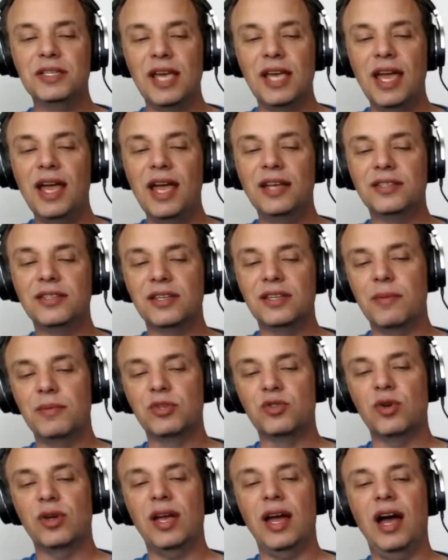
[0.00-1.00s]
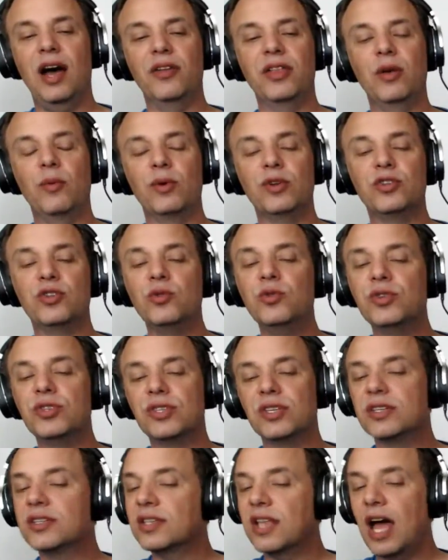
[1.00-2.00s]
hands to demonstrate how they reduce
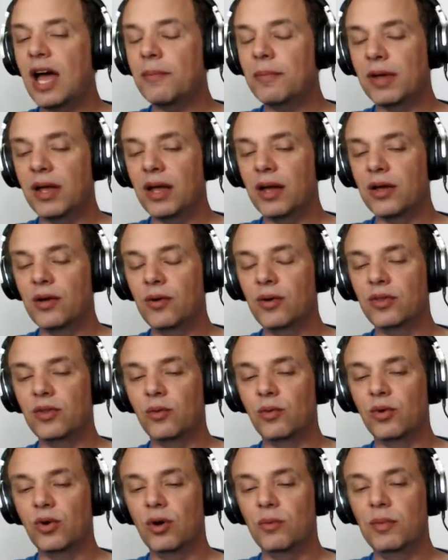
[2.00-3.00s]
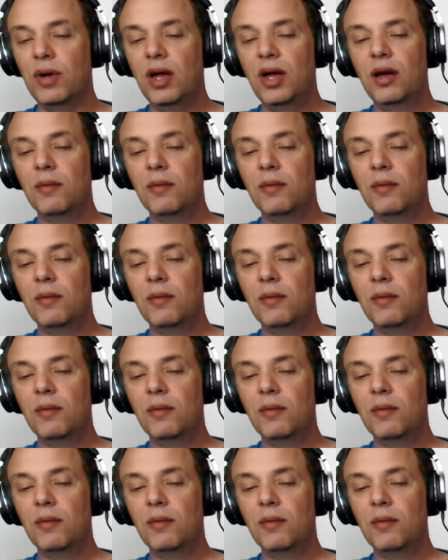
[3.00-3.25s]
the slap echo in the room.